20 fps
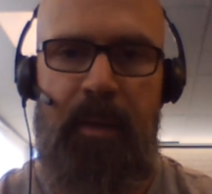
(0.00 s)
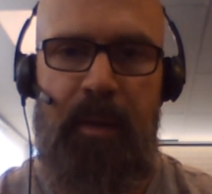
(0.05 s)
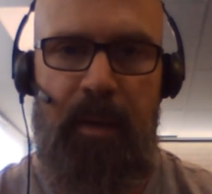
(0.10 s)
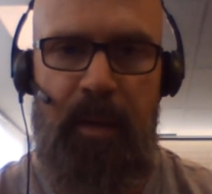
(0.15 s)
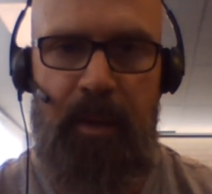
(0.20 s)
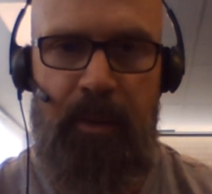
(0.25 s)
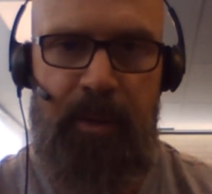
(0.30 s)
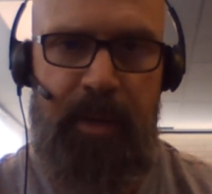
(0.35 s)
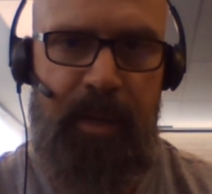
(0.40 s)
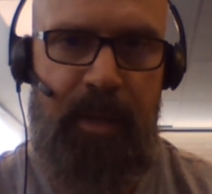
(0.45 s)

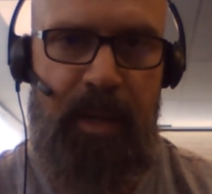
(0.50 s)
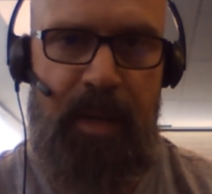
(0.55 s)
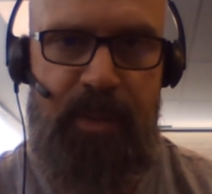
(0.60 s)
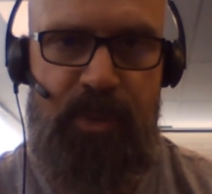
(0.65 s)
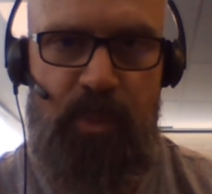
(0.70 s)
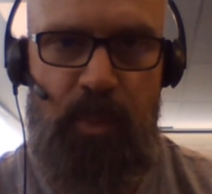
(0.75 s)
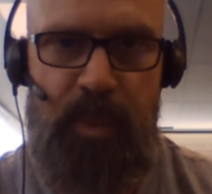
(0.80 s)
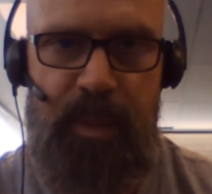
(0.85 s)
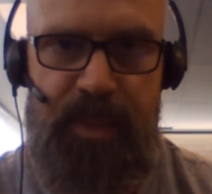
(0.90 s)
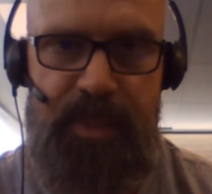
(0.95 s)
Alright
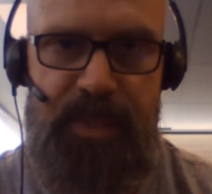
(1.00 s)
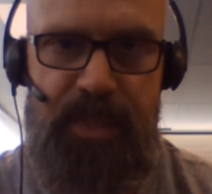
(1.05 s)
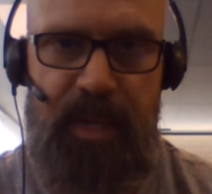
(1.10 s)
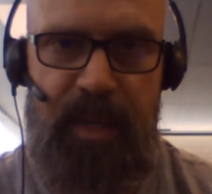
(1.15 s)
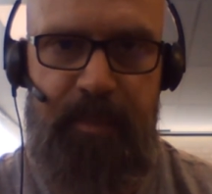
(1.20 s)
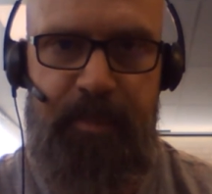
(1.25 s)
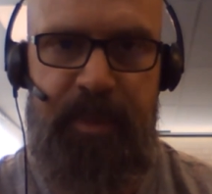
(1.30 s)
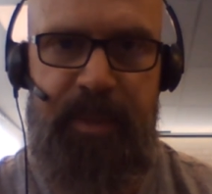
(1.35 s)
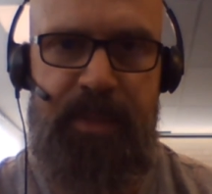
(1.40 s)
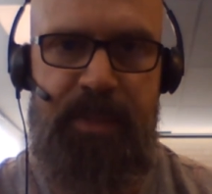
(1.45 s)
guys, what is
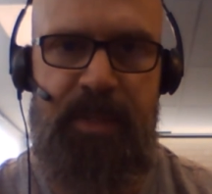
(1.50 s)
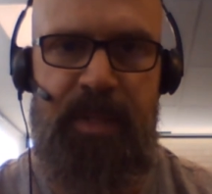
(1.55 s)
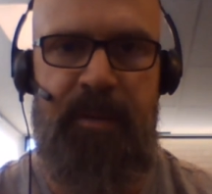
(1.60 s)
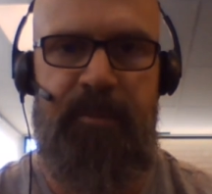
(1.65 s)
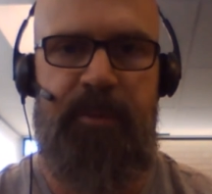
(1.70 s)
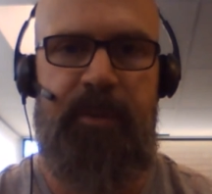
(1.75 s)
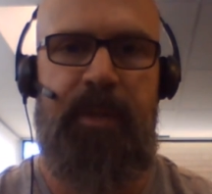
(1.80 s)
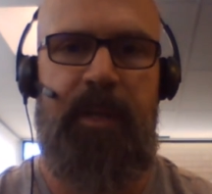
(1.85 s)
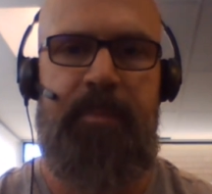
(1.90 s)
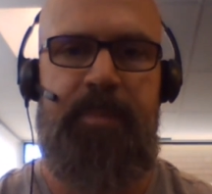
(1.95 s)
up? It is time
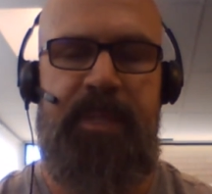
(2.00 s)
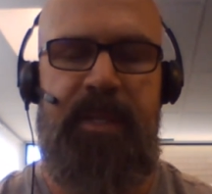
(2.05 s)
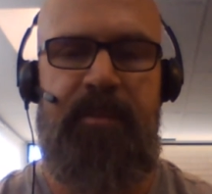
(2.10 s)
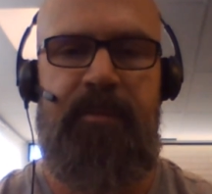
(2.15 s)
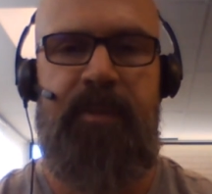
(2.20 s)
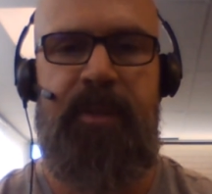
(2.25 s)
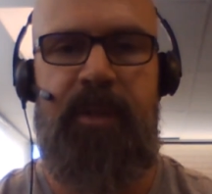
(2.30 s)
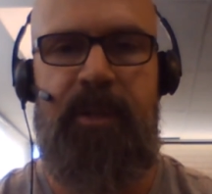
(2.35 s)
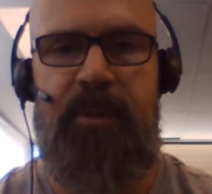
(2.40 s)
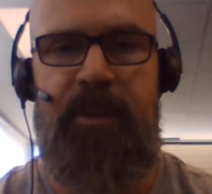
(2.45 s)
for an update
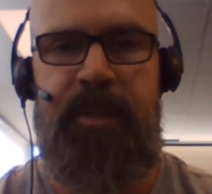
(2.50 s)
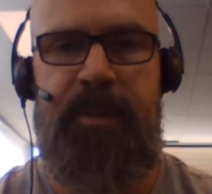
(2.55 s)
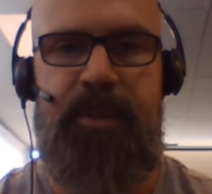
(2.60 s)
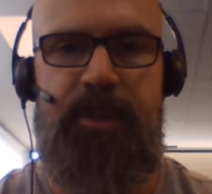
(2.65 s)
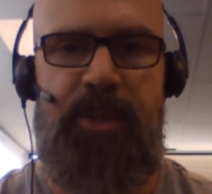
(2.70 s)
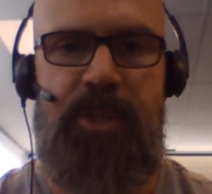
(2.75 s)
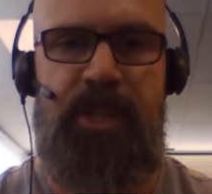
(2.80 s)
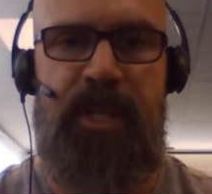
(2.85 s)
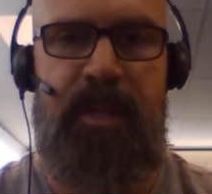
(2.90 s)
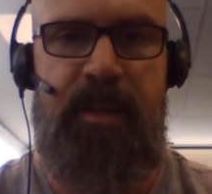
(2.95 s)
video on
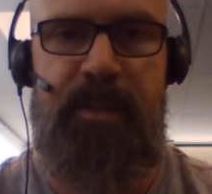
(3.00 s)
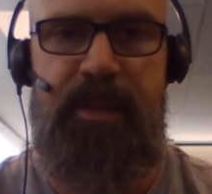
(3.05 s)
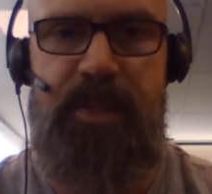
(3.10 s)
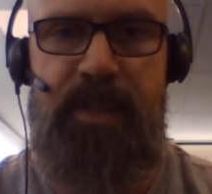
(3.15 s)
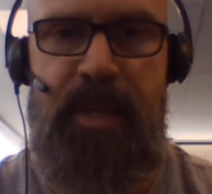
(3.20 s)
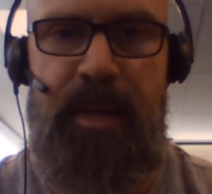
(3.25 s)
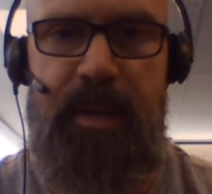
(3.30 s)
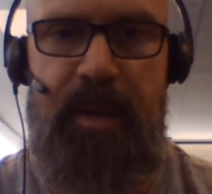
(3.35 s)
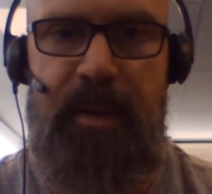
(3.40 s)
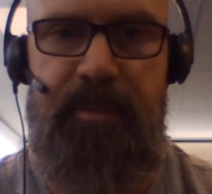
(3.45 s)
this channel. It's
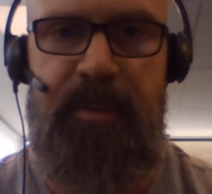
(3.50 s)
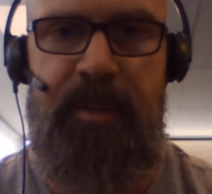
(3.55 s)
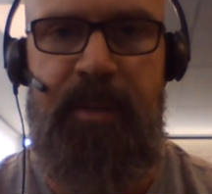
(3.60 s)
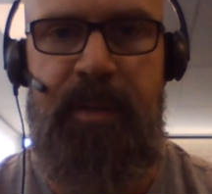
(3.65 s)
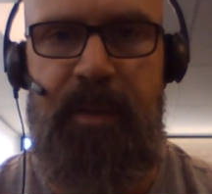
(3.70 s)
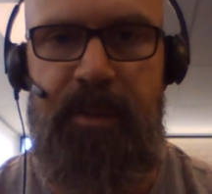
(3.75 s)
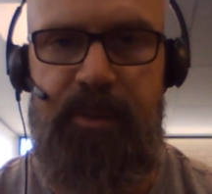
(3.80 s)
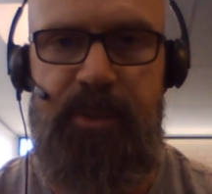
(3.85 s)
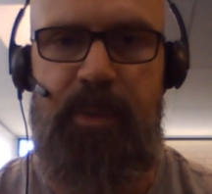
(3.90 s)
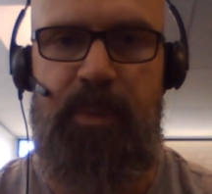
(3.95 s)
not often that
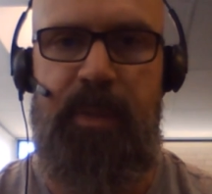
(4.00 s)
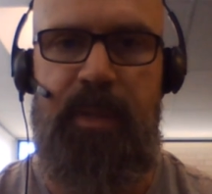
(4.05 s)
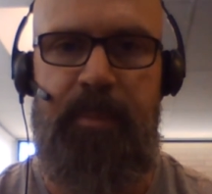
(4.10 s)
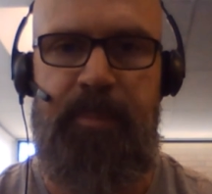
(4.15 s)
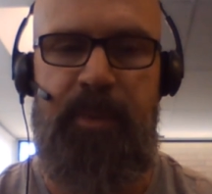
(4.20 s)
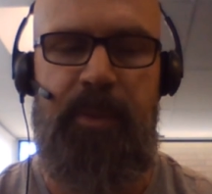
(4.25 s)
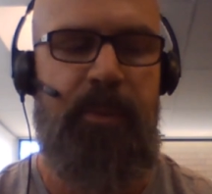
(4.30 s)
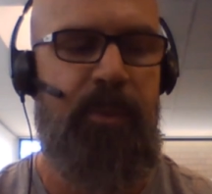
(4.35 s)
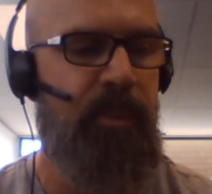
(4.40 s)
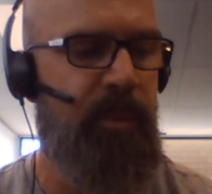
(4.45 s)
I'll do an
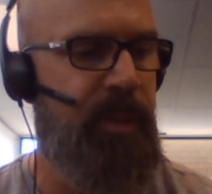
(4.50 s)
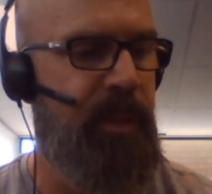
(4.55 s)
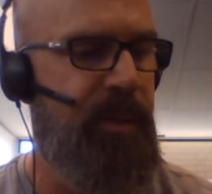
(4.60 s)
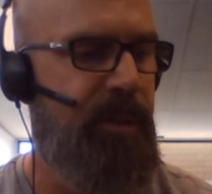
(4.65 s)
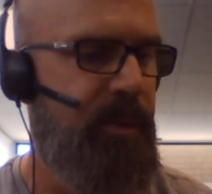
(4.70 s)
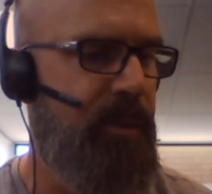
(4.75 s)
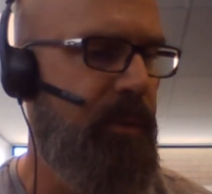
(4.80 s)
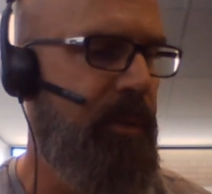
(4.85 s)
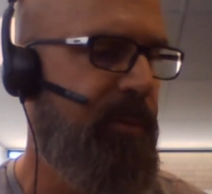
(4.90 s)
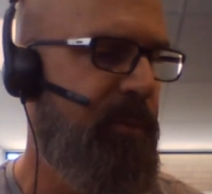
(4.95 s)
upload, and when I
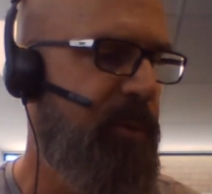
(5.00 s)
do, I've